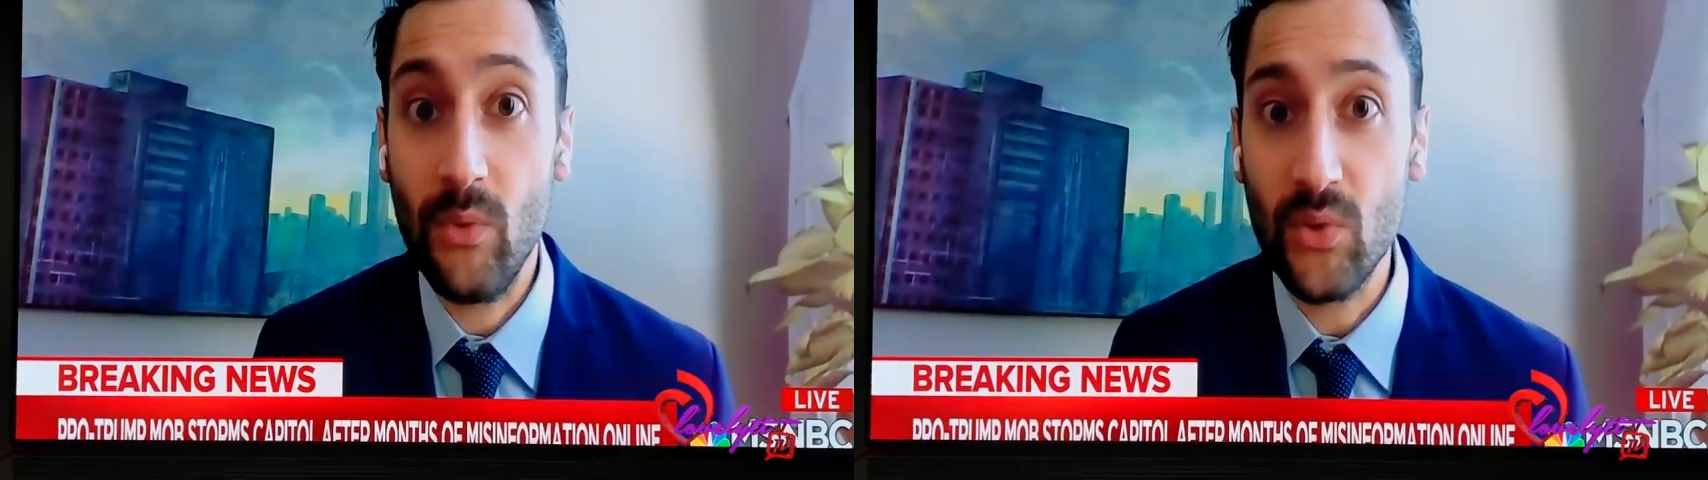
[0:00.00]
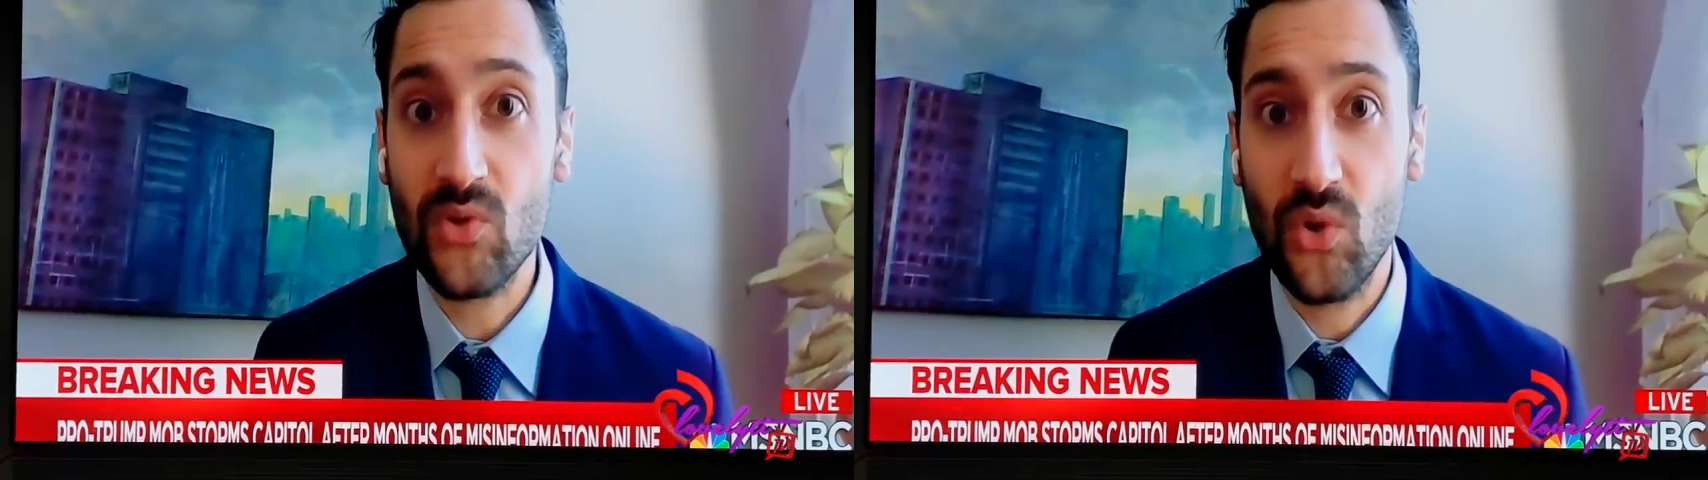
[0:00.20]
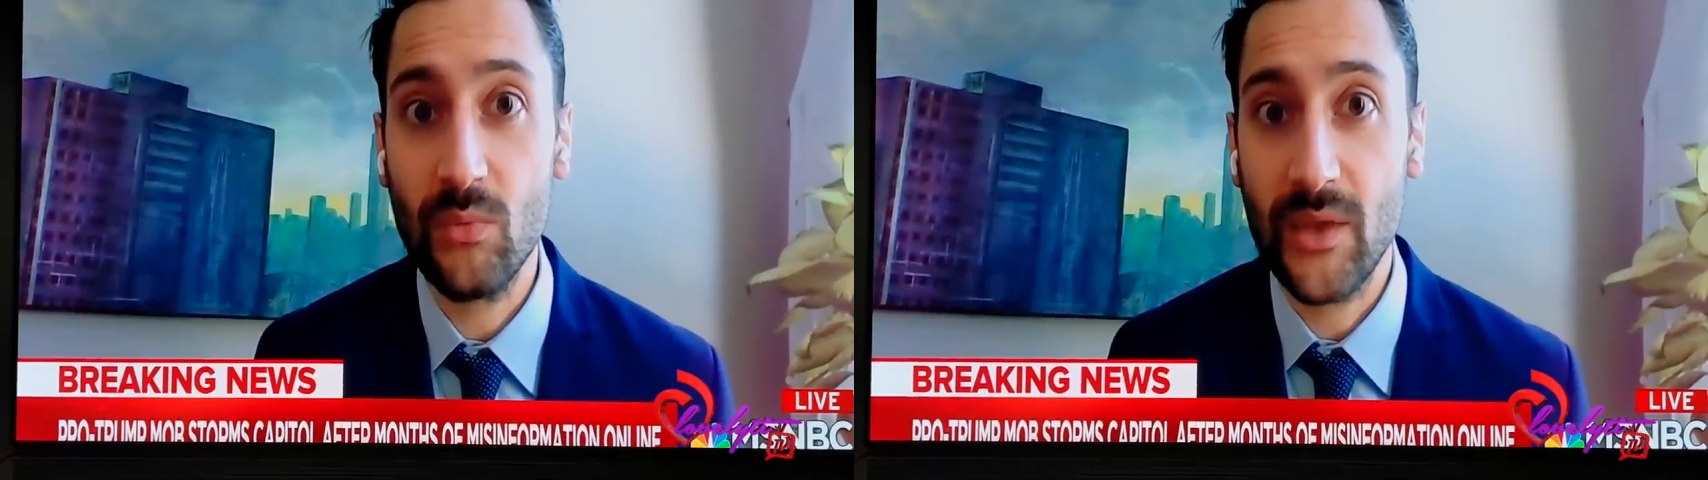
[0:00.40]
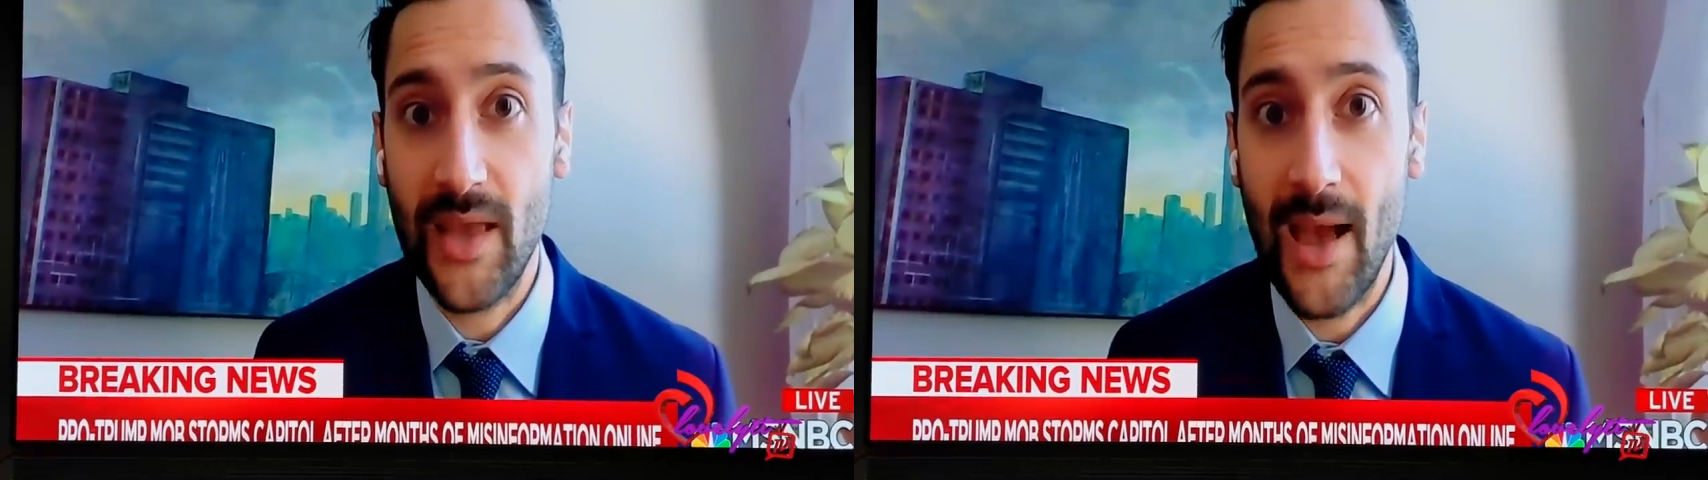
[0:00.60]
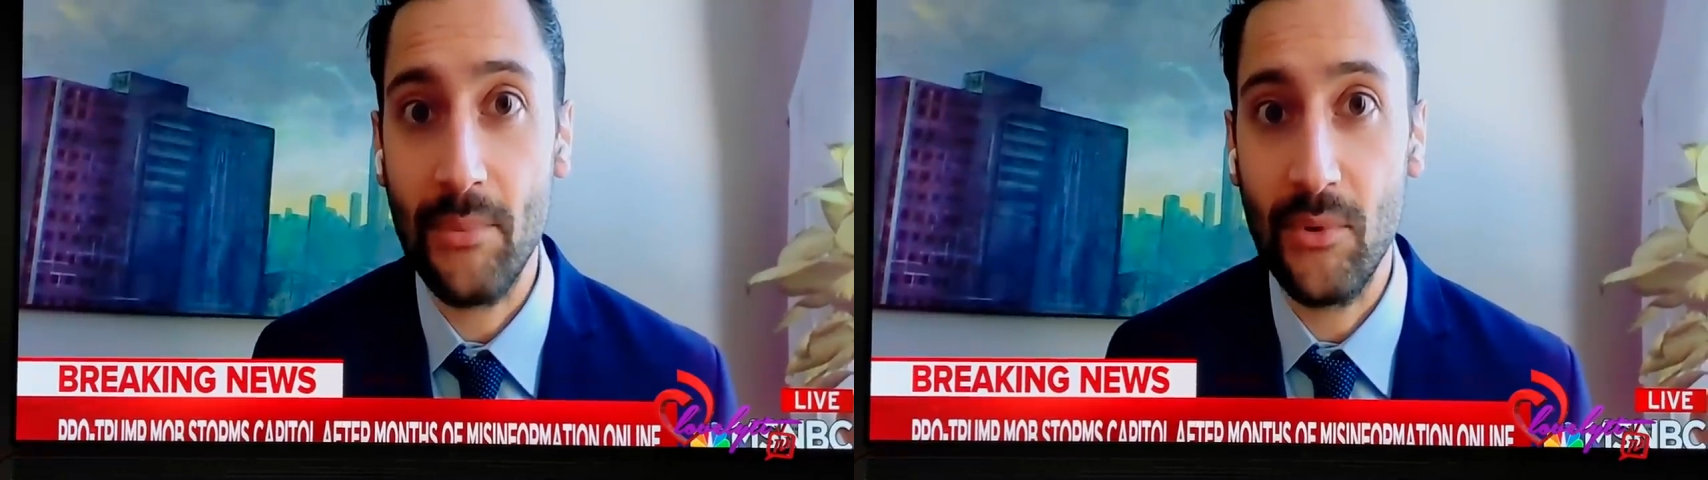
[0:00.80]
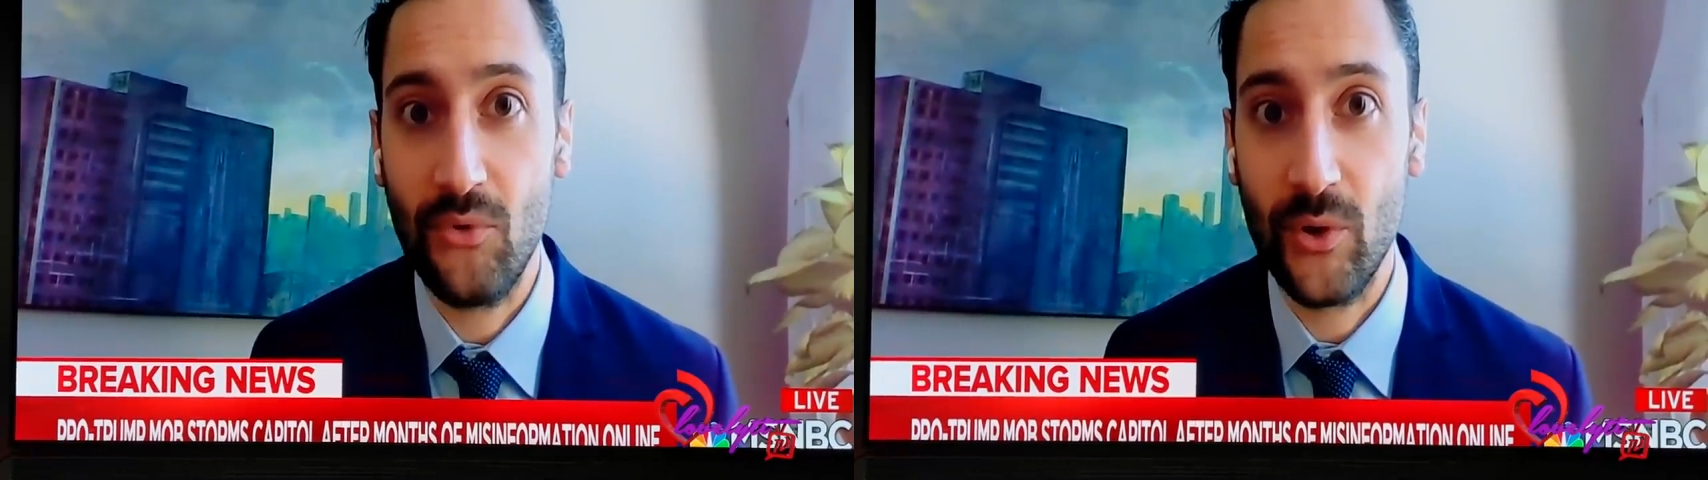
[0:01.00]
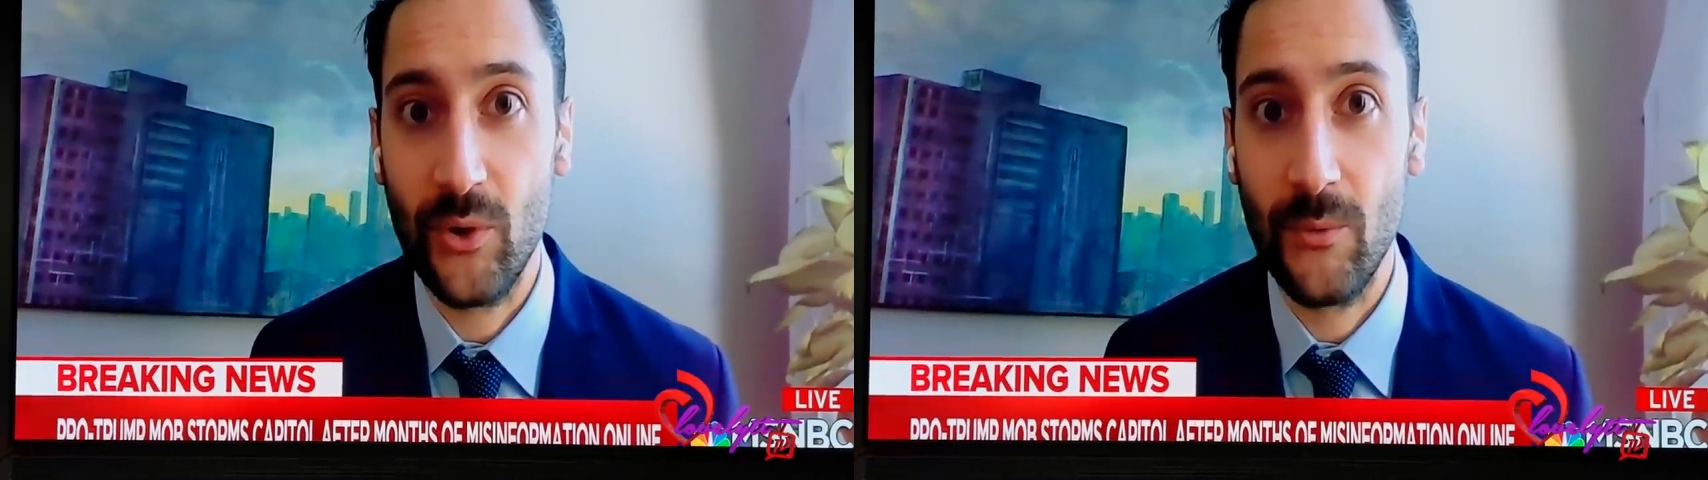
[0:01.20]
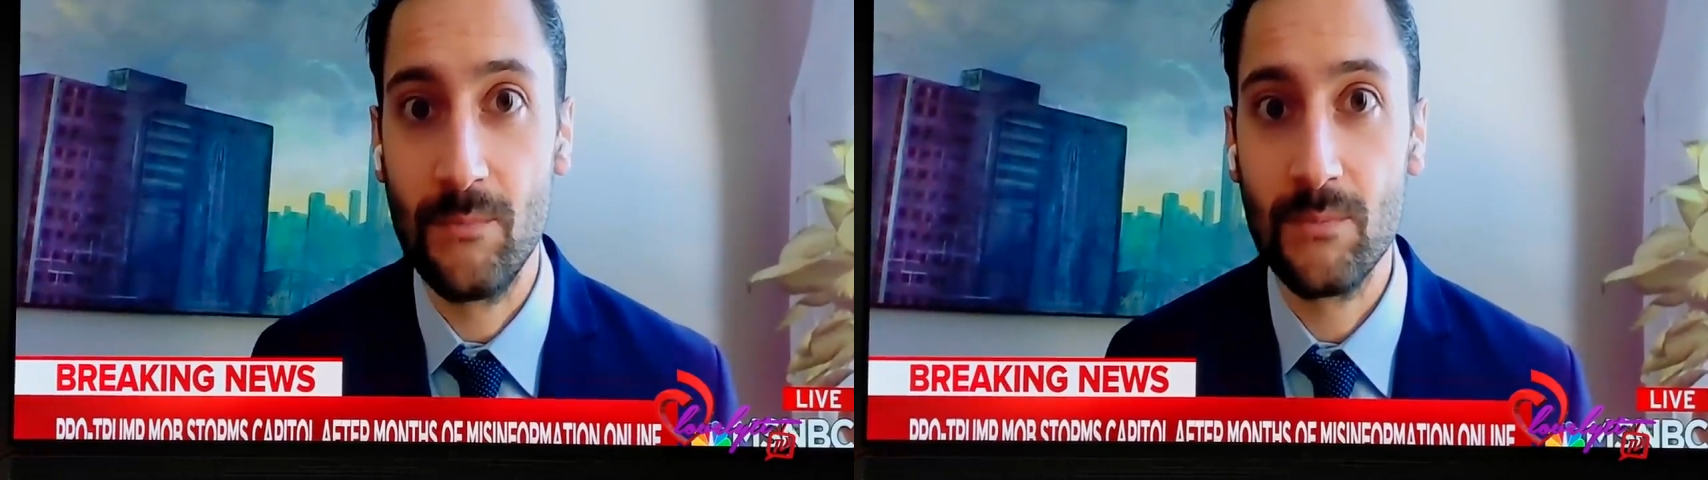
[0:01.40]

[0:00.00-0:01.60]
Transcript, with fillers: will storm the Capitol for you